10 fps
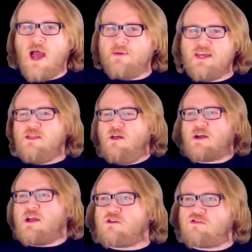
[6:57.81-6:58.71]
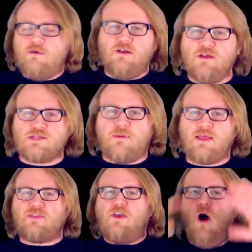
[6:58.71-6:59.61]
I mean, look, criminals, I
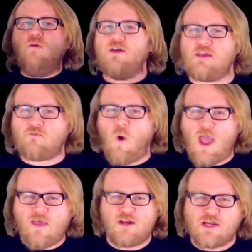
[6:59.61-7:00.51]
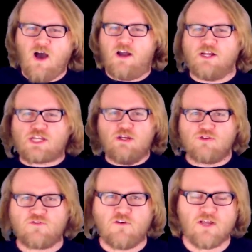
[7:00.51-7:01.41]
mean, like, the only way that a gun is
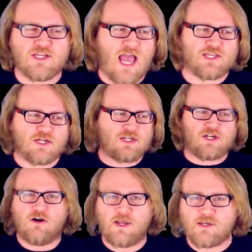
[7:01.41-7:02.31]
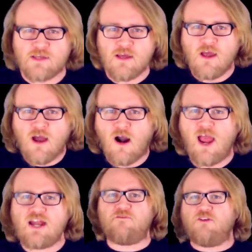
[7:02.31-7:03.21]
useful is as a deterrent. All
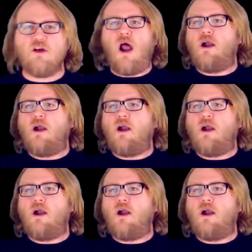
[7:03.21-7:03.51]
right, if you're